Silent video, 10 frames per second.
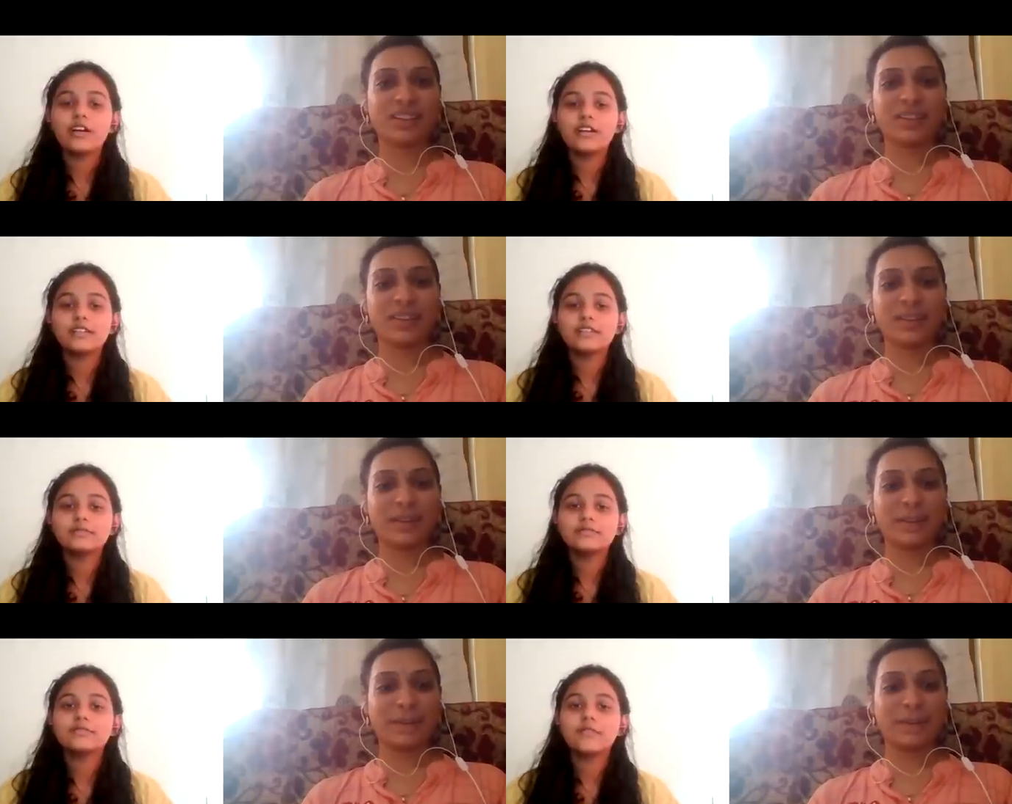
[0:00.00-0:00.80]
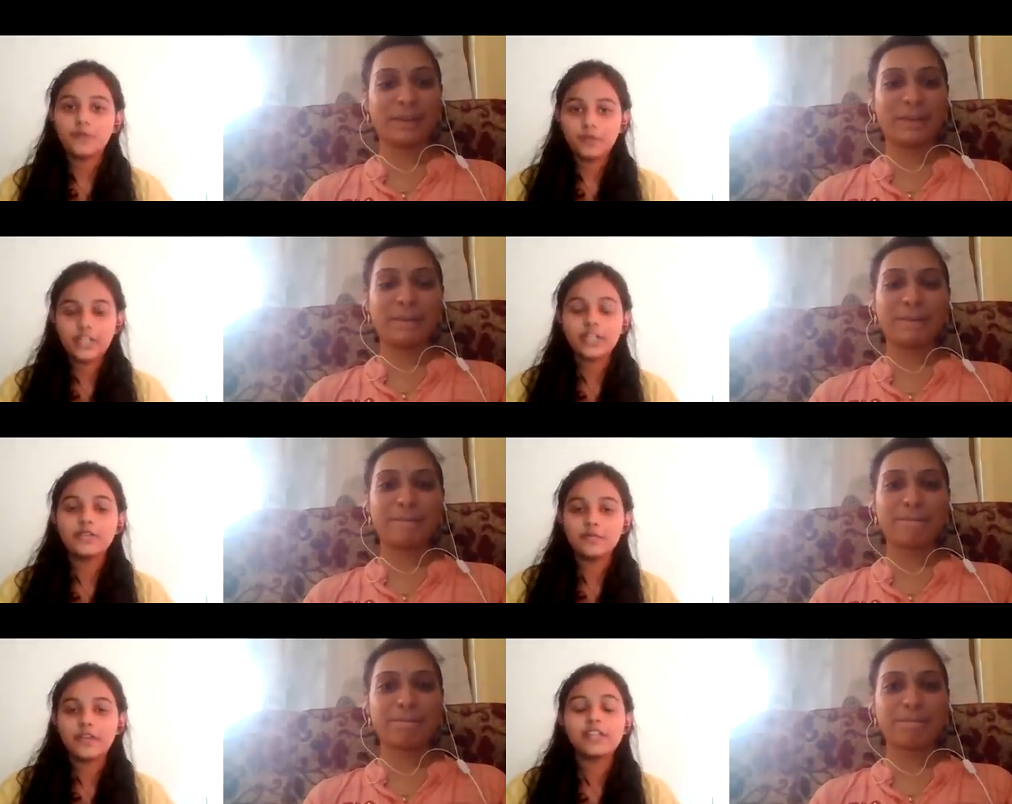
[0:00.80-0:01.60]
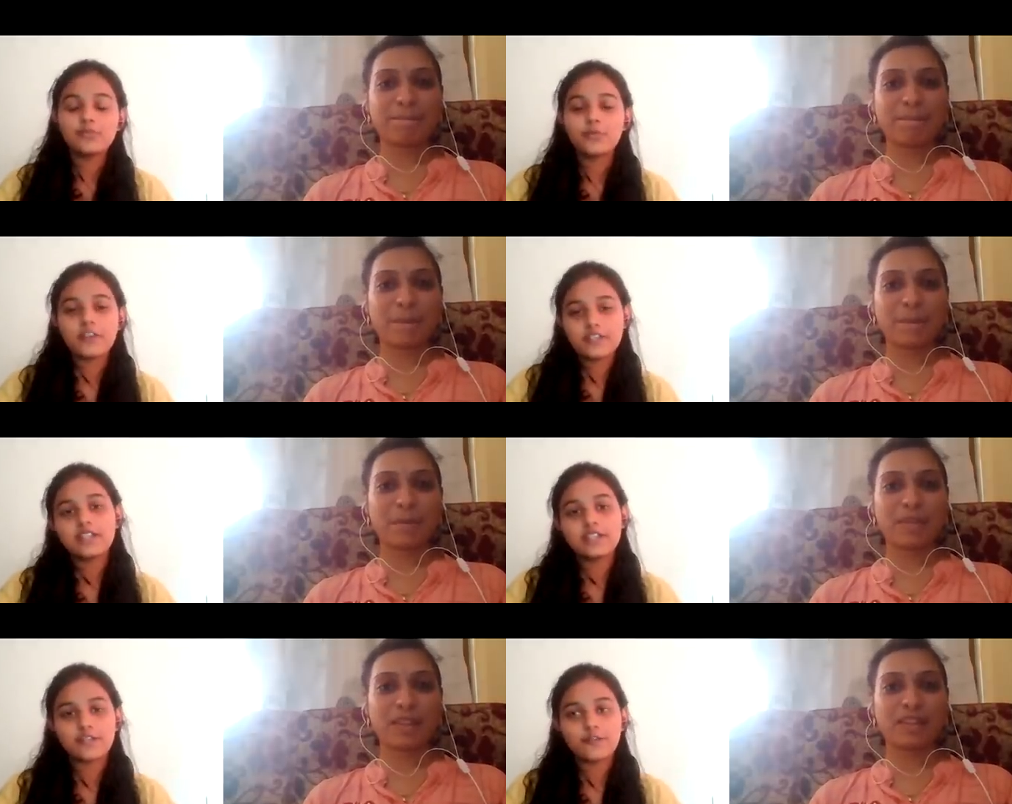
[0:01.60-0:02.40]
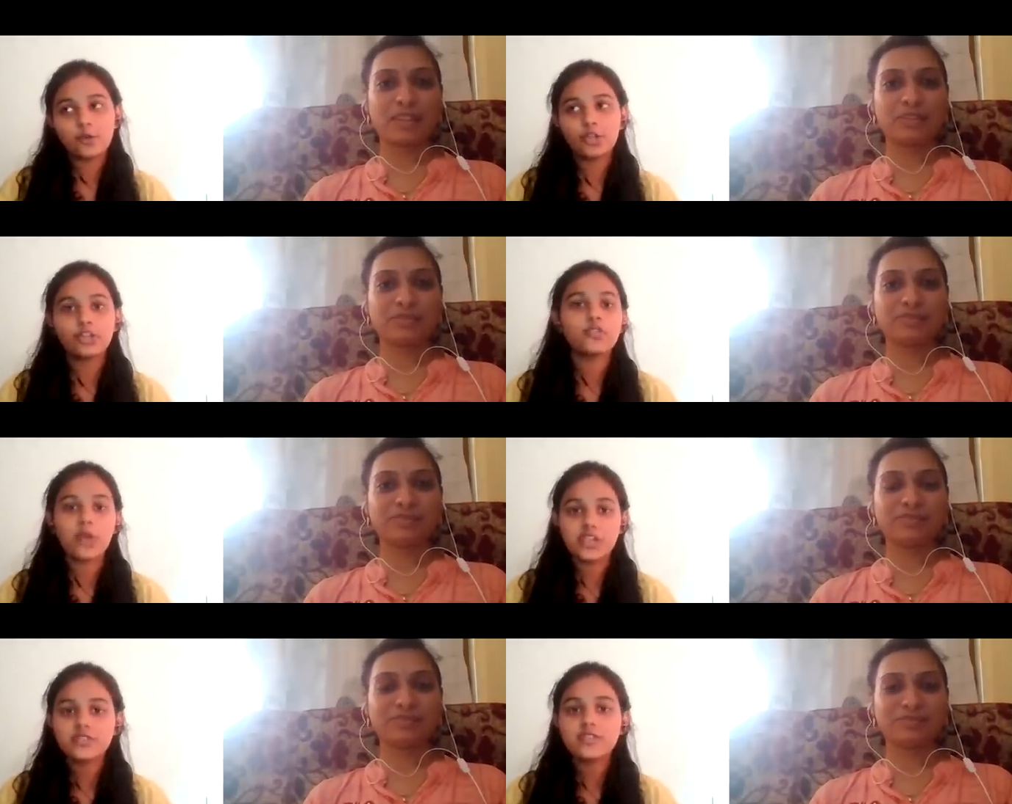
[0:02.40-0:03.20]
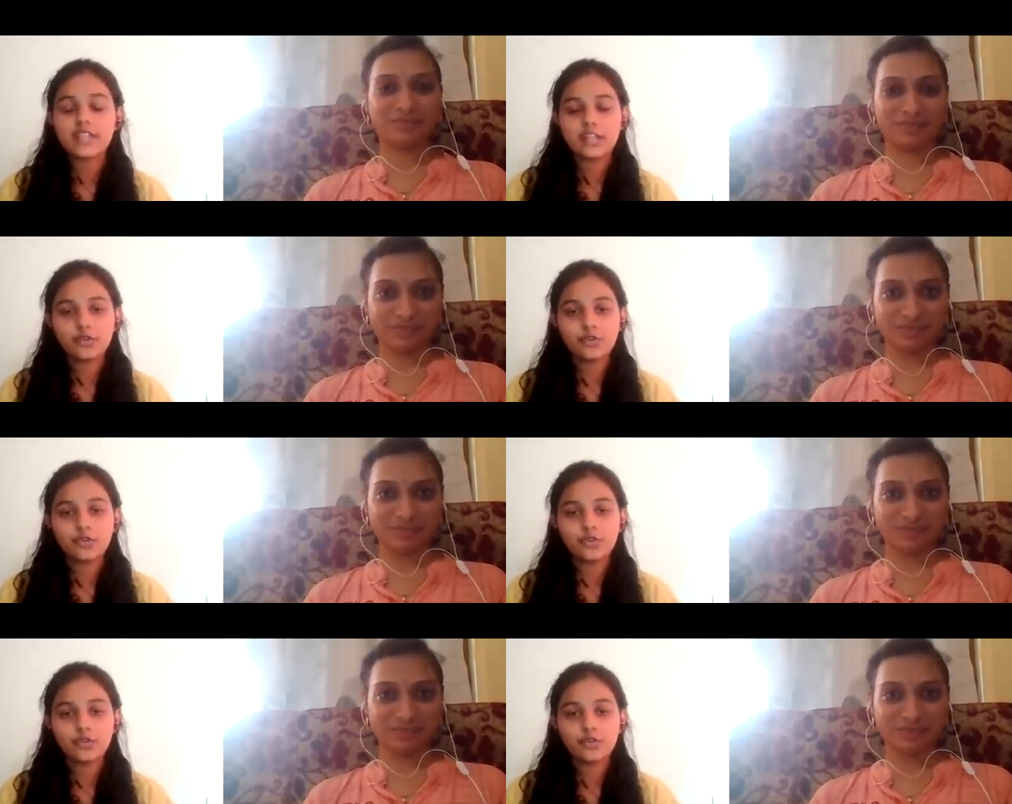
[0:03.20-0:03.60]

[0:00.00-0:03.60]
Speaker 1: um, while while you pacing the interview, what are the questions that you